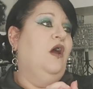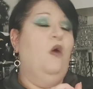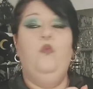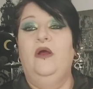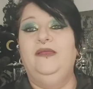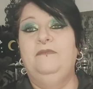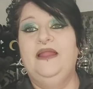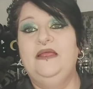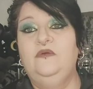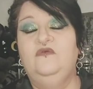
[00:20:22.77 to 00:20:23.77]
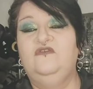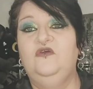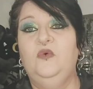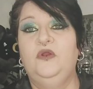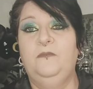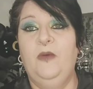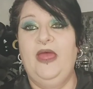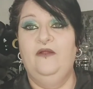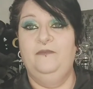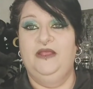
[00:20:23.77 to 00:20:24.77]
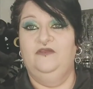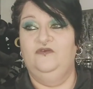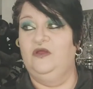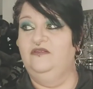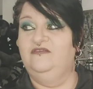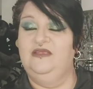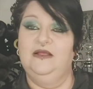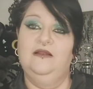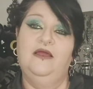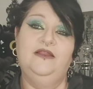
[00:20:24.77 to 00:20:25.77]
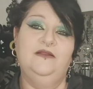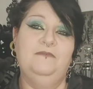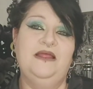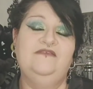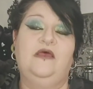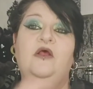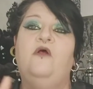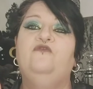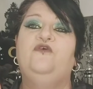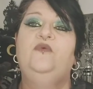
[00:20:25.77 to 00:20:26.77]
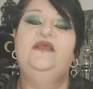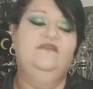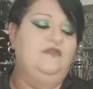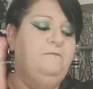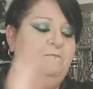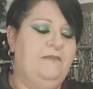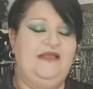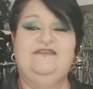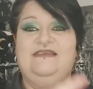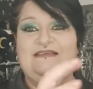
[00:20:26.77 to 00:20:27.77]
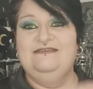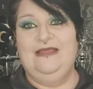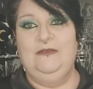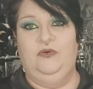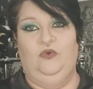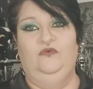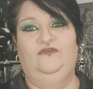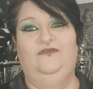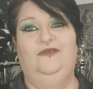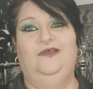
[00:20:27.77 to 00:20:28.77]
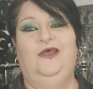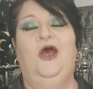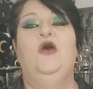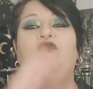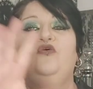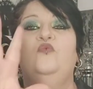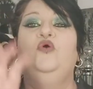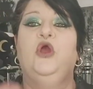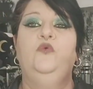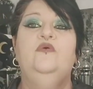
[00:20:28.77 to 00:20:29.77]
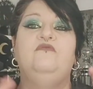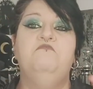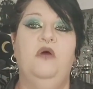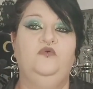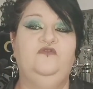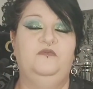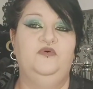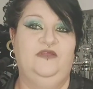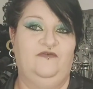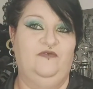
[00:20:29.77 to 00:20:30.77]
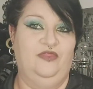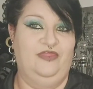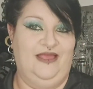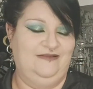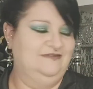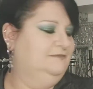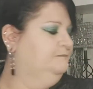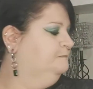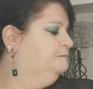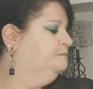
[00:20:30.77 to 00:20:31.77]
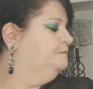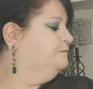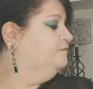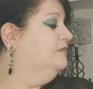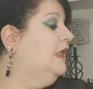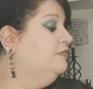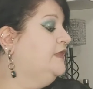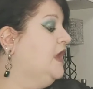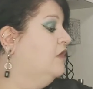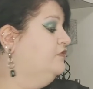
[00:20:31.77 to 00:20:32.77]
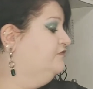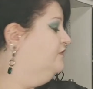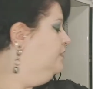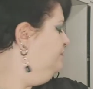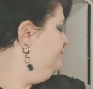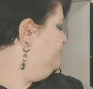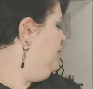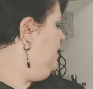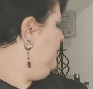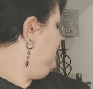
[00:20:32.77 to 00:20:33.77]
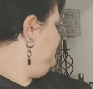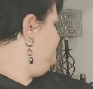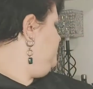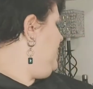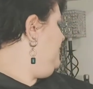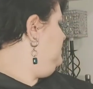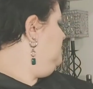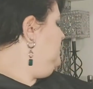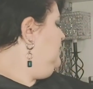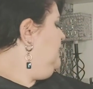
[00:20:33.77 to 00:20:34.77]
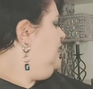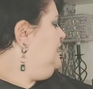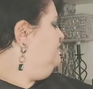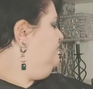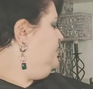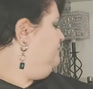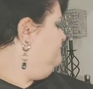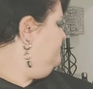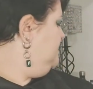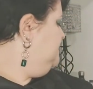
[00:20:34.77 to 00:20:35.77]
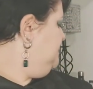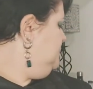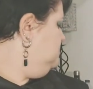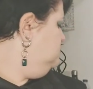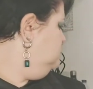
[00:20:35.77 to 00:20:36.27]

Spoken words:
a white blouse? Do you want to pair it because you're going to see a client in a blazer? So it's the basic staples that will go with multiple different things. The other type of skirt I like to wear, if I can find it,